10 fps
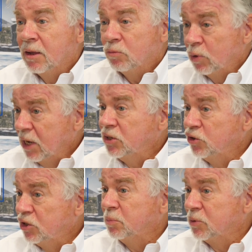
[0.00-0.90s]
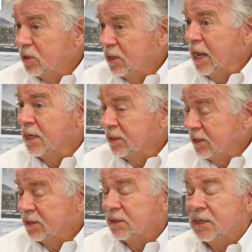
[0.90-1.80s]
Relationships last
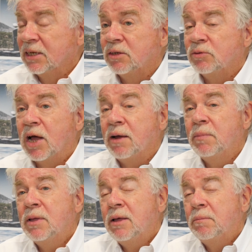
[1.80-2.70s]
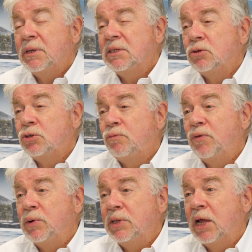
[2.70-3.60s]
the test of time. But it's also
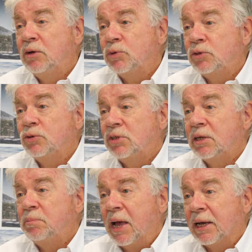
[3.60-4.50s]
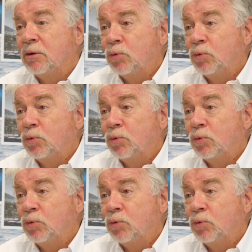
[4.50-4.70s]
very dangerous to sit back and